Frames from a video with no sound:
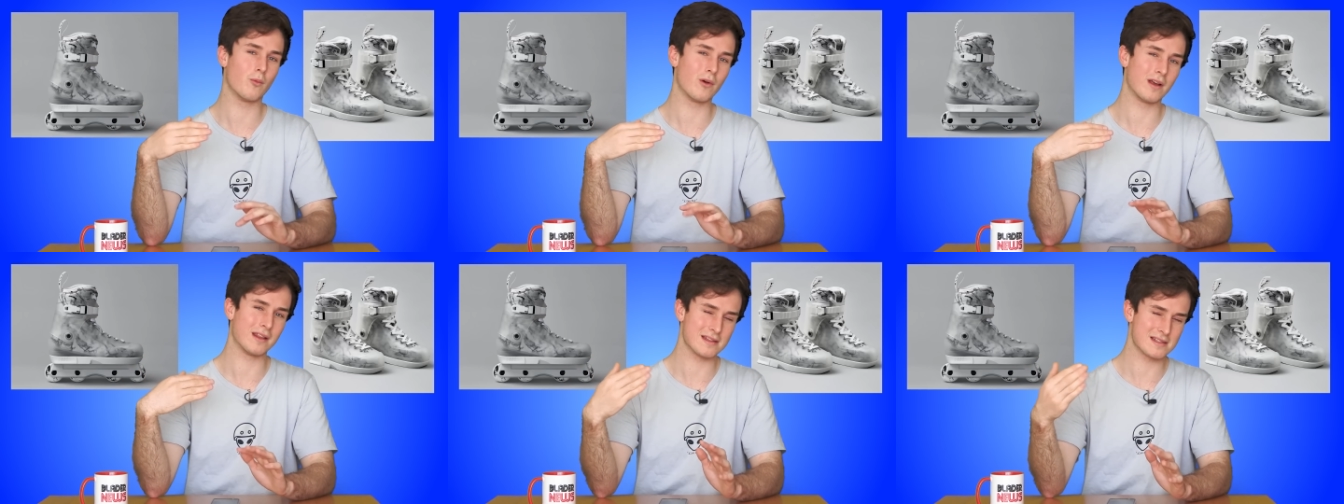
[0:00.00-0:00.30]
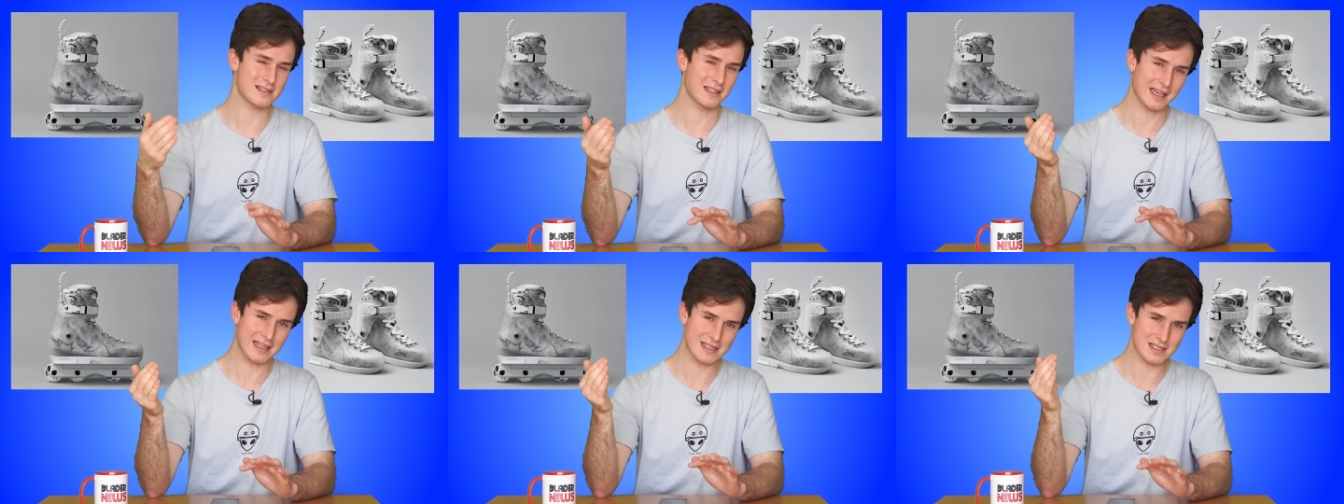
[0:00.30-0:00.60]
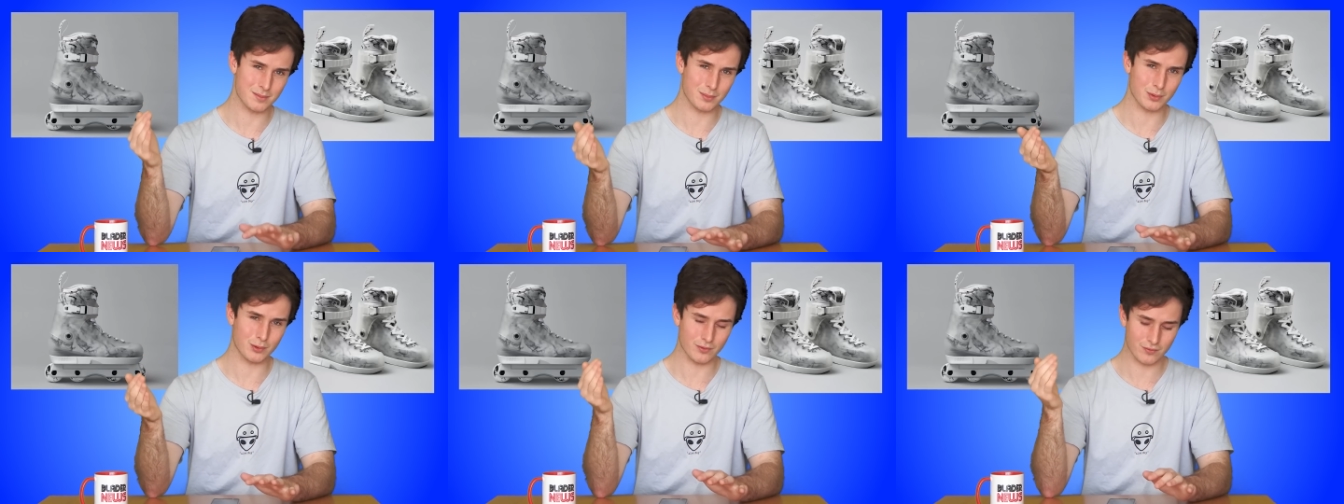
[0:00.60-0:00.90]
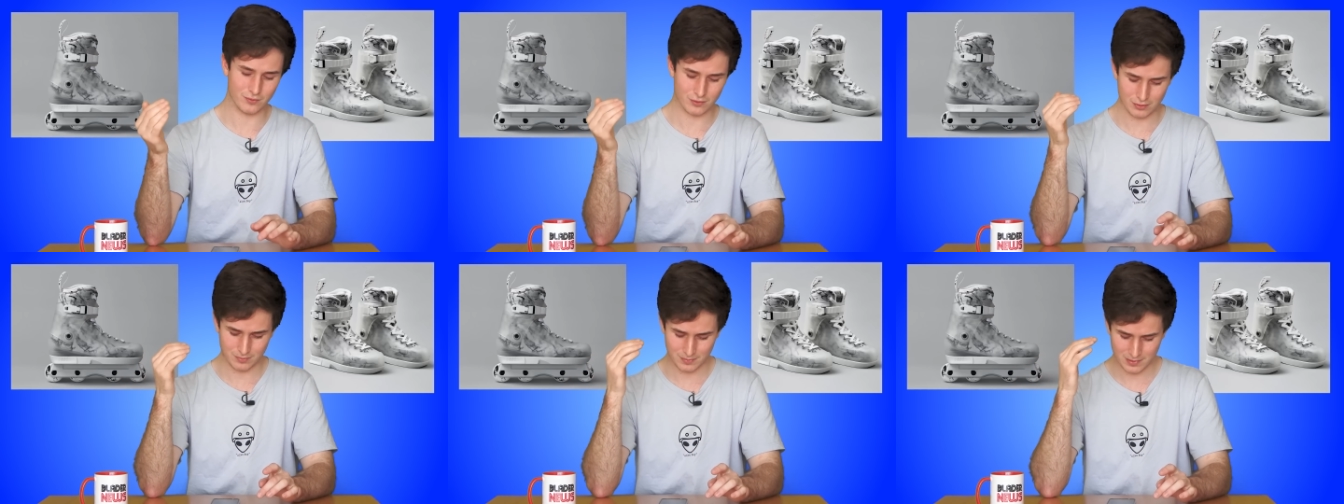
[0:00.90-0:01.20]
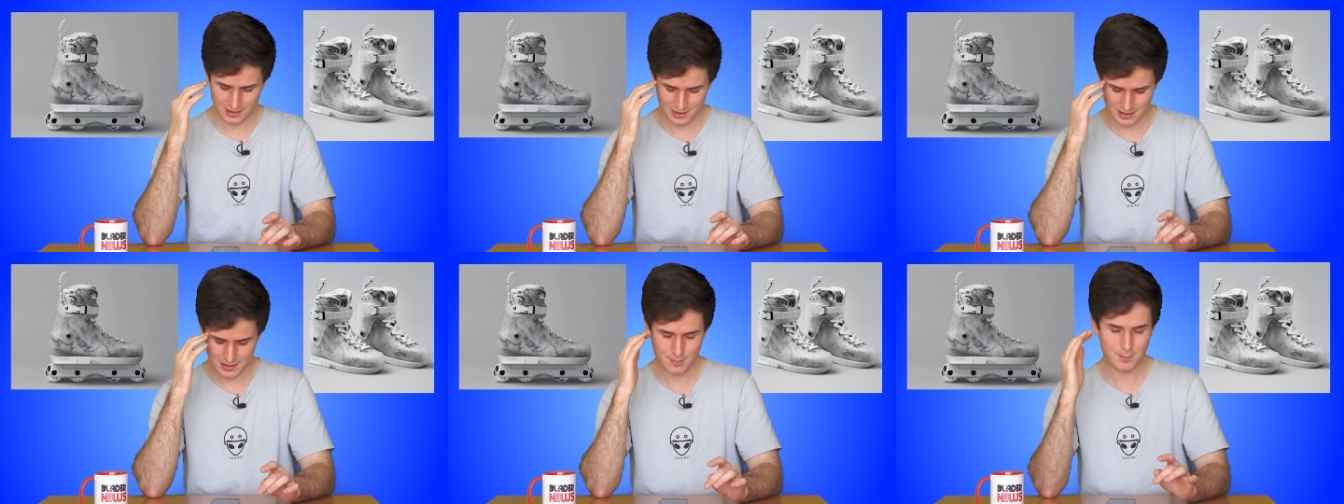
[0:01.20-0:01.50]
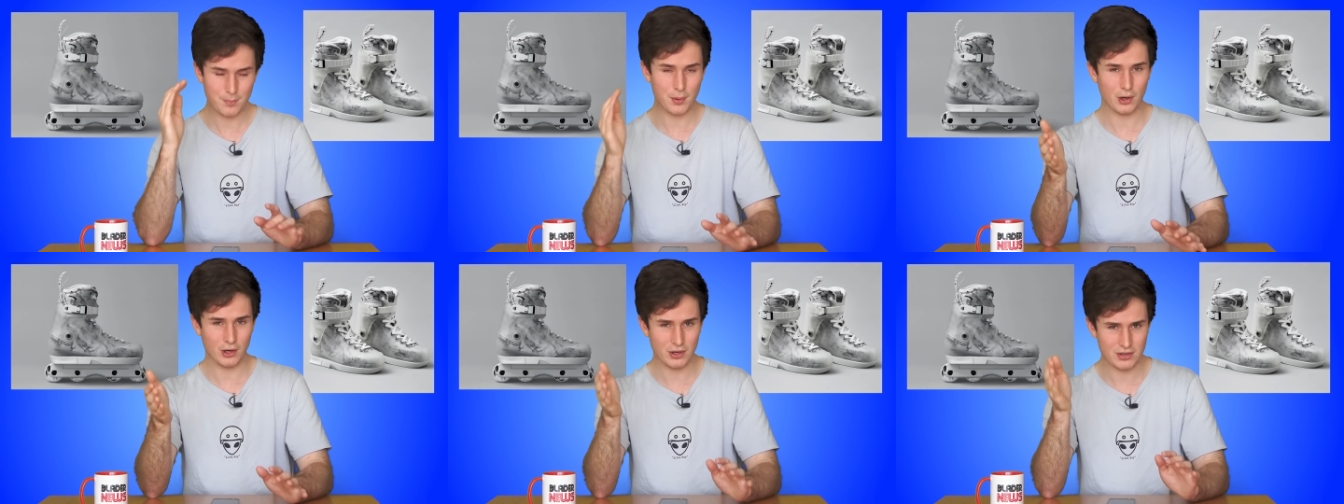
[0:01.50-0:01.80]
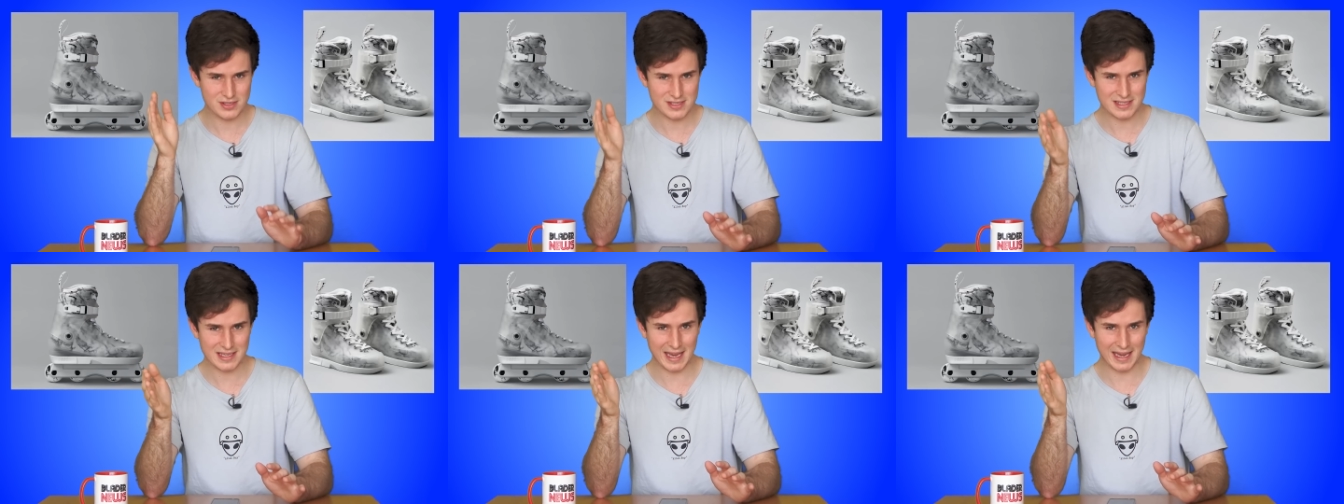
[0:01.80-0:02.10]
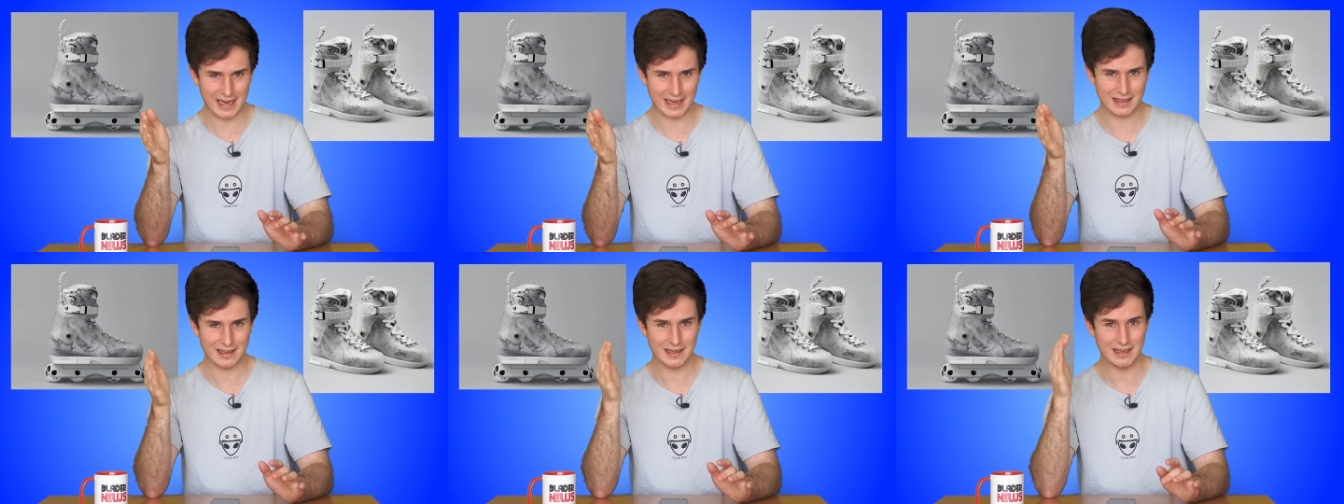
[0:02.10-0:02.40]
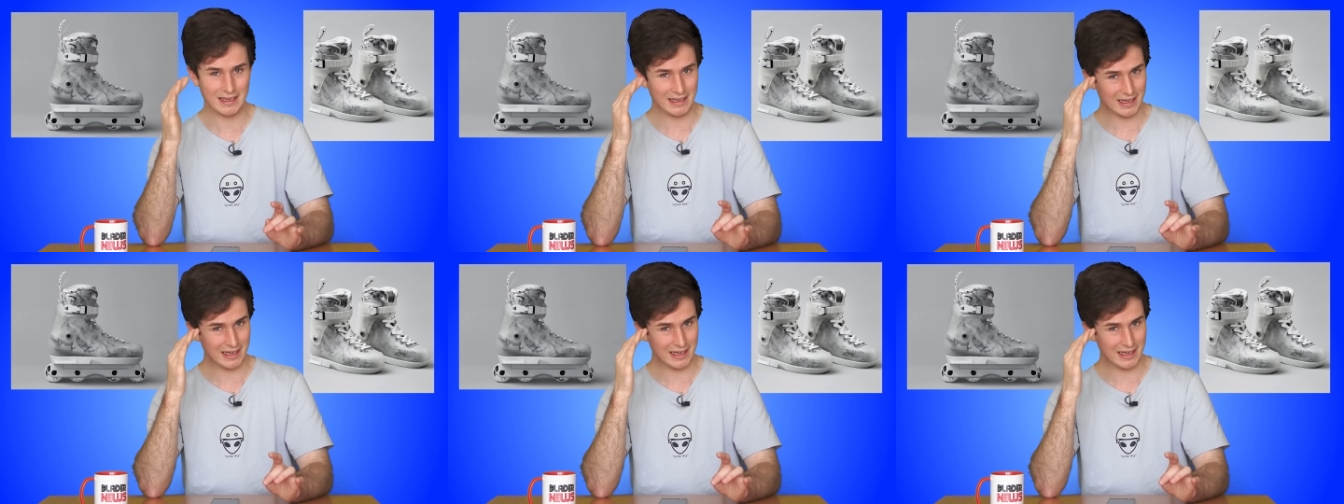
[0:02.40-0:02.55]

where the skates are bought from per skate.